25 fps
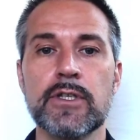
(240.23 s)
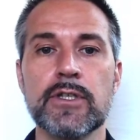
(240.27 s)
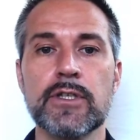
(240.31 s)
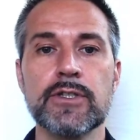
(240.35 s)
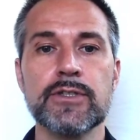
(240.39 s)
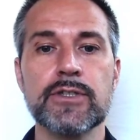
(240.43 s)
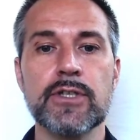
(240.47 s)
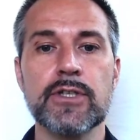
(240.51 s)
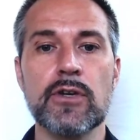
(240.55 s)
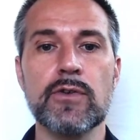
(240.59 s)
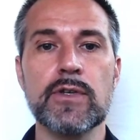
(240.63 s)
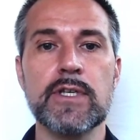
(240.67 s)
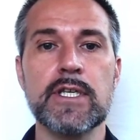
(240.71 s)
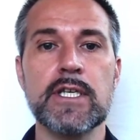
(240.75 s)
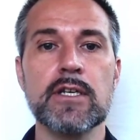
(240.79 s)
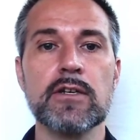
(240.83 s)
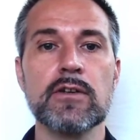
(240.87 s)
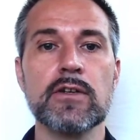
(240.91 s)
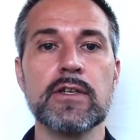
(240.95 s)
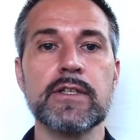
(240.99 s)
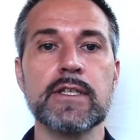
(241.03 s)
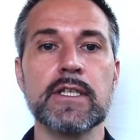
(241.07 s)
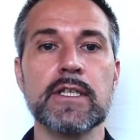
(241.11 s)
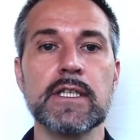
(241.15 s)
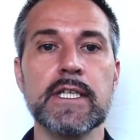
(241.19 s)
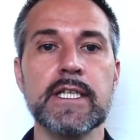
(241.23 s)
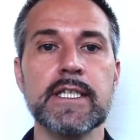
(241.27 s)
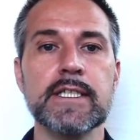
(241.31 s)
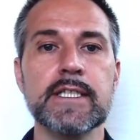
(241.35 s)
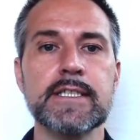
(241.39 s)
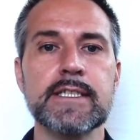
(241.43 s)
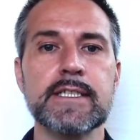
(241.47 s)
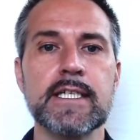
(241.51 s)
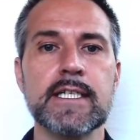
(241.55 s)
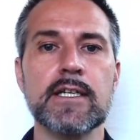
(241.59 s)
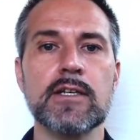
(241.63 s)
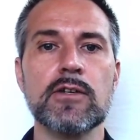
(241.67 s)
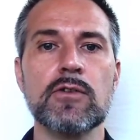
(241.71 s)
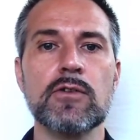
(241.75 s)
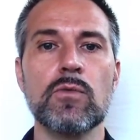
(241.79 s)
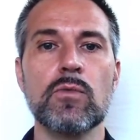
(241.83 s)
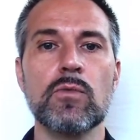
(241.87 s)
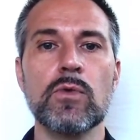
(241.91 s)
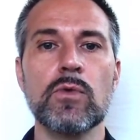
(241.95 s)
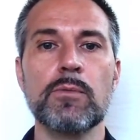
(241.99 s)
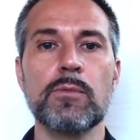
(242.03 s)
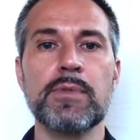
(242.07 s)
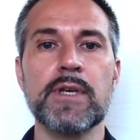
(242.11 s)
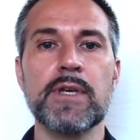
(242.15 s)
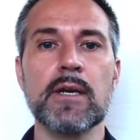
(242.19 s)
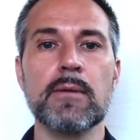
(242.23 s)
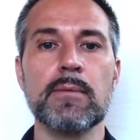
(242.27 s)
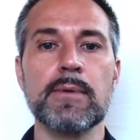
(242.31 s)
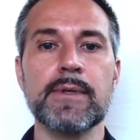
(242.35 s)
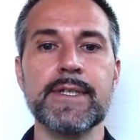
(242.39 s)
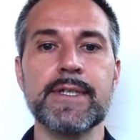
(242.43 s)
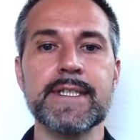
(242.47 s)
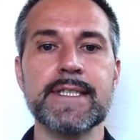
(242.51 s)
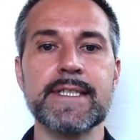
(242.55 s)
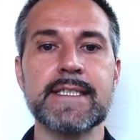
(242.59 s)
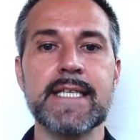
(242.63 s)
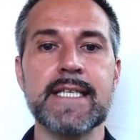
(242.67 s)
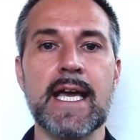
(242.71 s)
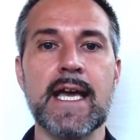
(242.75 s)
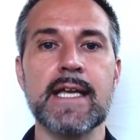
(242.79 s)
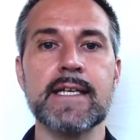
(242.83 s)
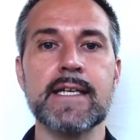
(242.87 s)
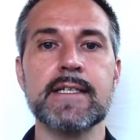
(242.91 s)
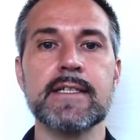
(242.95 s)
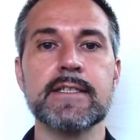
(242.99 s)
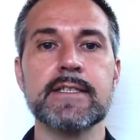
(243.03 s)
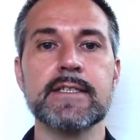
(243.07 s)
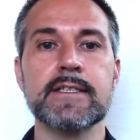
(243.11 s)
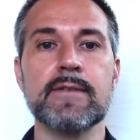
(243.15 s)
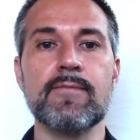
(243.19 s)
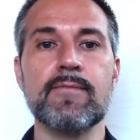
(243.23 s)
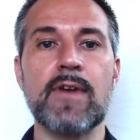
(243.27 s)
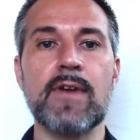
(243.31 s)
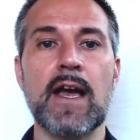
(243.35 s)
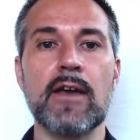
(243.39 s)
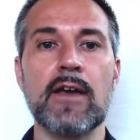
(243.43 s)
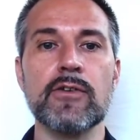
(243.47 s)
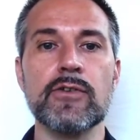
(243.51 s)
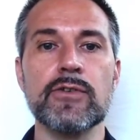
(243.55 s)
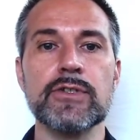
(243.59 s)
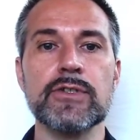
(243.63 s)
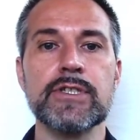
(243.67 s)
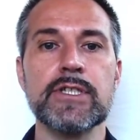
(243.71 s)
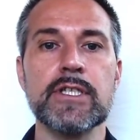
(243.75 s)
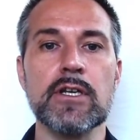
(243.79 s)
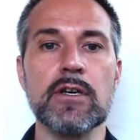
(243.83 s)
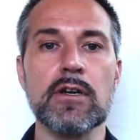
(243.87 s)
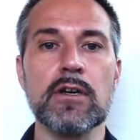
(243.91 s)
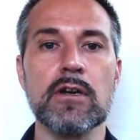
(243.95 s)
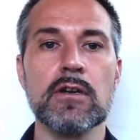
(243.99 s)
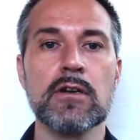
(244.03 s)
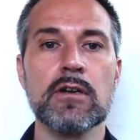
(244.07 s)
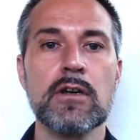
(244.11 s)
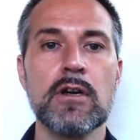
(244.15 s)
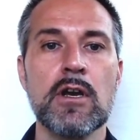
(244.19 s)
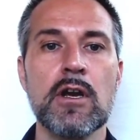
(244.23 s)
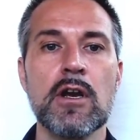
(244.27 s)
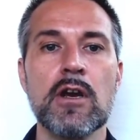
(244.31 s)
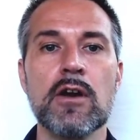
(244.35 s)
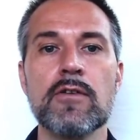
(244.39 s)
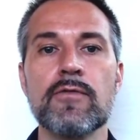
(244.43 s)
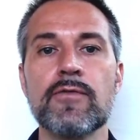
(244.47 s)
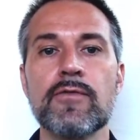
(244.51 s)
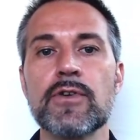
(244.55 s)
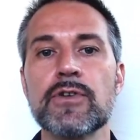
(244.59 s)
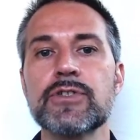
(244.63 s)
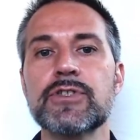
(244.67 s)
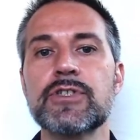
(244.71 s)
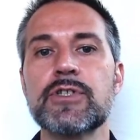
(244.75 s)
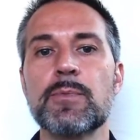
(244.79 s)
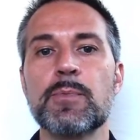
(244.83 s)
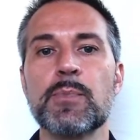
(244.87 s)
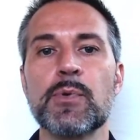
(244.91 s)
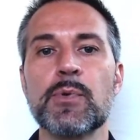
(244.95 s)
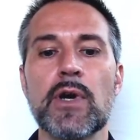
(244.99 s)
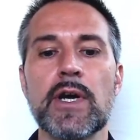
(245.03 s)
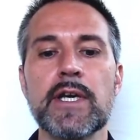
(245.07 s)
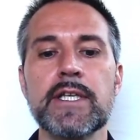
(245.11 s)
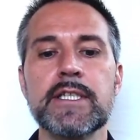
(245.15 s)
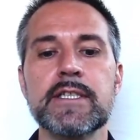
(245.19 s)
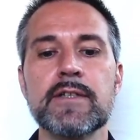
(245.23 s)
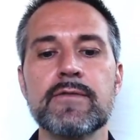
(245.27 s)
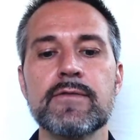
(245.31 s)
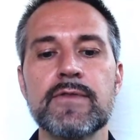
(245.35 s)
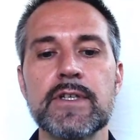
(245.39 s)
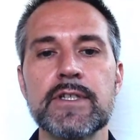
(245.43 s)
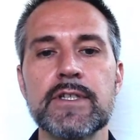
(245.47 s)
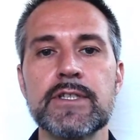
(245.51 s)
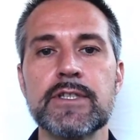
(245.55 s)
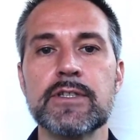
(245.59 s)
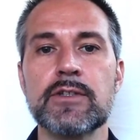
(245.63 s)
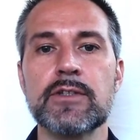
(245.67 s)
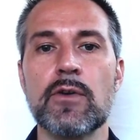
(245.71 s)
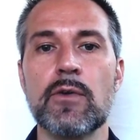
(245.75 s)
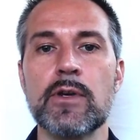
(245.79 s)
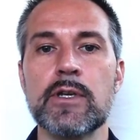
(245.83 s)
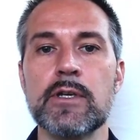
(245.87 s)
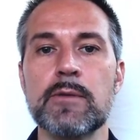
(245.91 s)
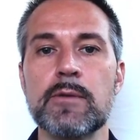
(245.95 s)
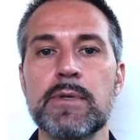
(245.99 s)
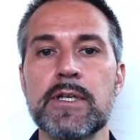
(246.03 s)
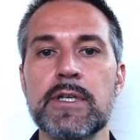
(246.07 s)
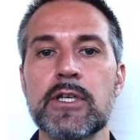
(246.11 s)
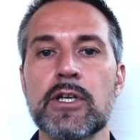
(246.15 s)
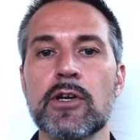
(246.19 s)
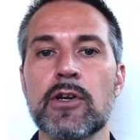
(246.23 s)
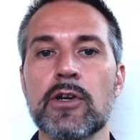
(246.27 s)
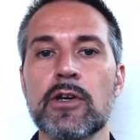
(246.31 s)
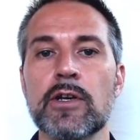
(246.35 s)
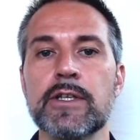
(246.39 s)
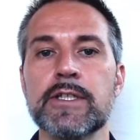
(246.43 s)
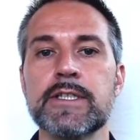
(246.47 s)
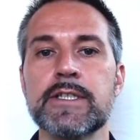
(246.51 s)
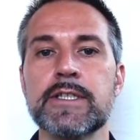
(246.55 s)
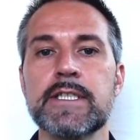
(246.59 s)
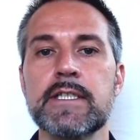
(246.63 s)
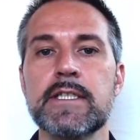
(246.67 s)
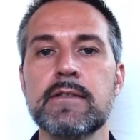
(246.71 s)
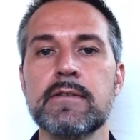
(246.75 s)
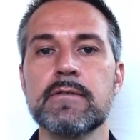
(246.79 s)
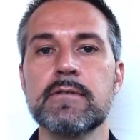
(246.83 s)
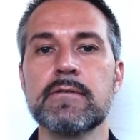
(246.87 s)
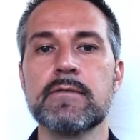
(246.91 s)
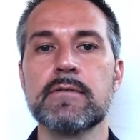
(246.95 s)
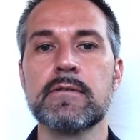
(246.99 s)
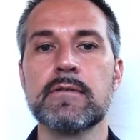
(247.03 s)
So here in the listing, we'll be able to set some values here. First, the price of this is going to be currency.